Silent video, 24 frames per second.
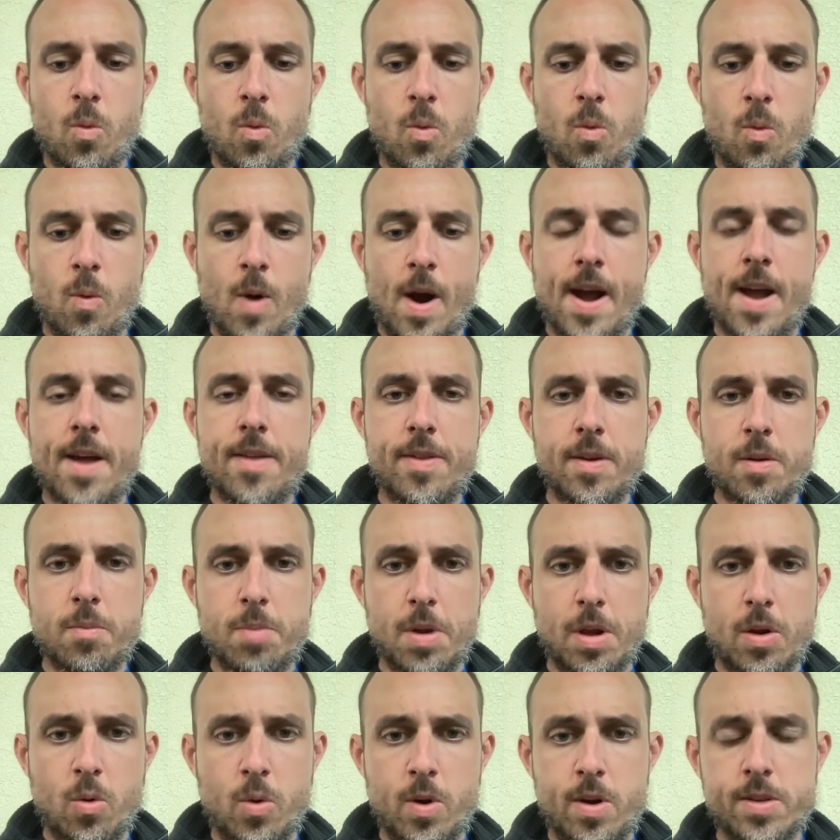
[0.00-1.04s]
why I think
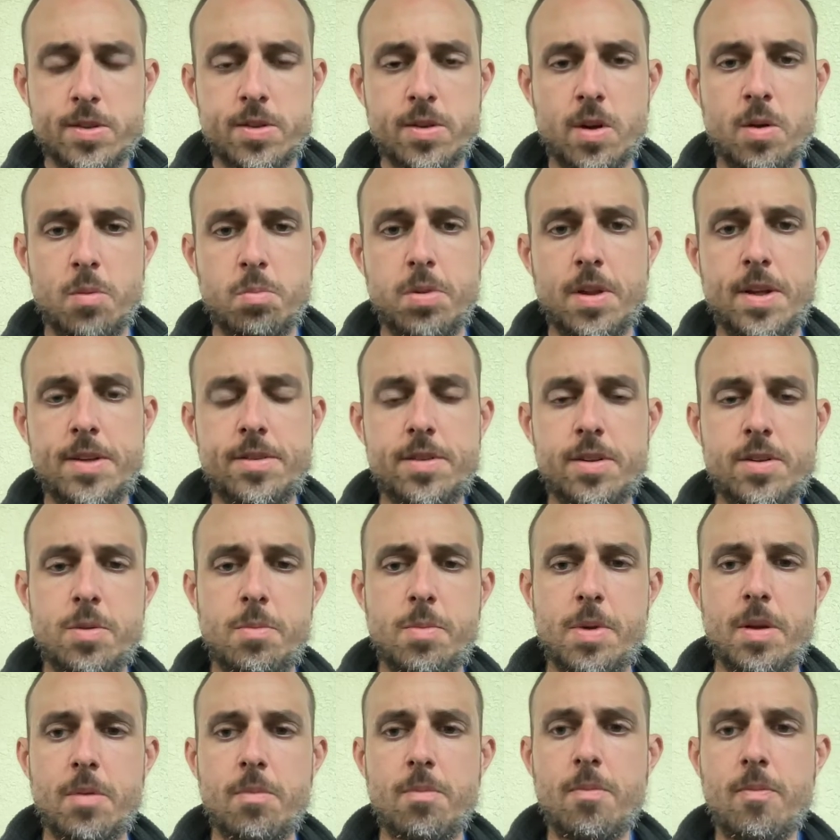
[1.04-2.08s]
Bitcoin is going to play such a
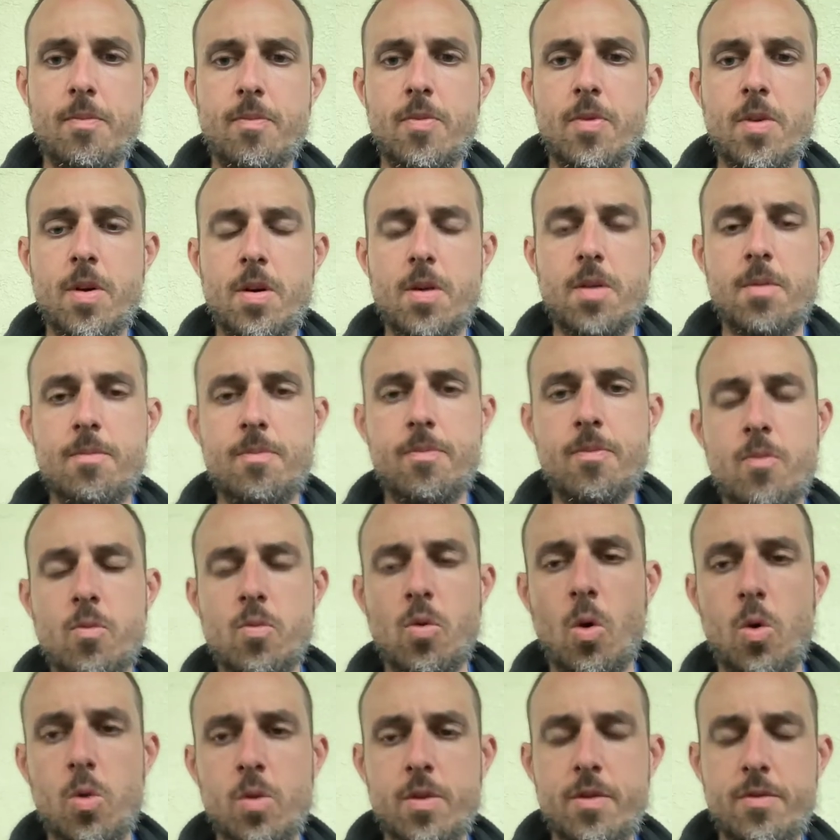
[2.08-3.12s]
big
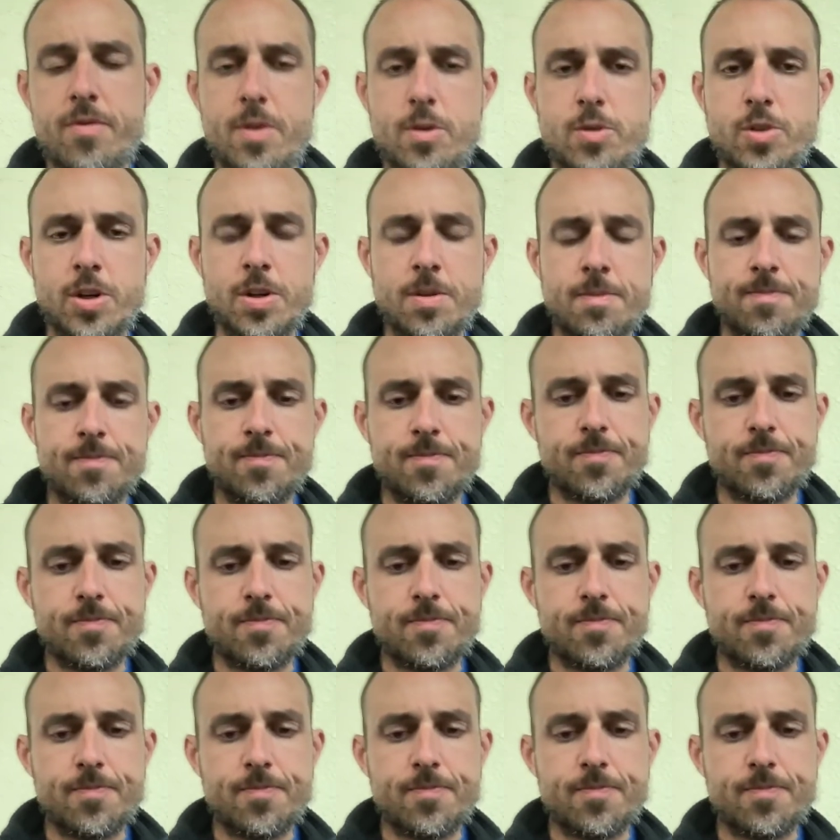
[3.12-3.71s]
role in the future.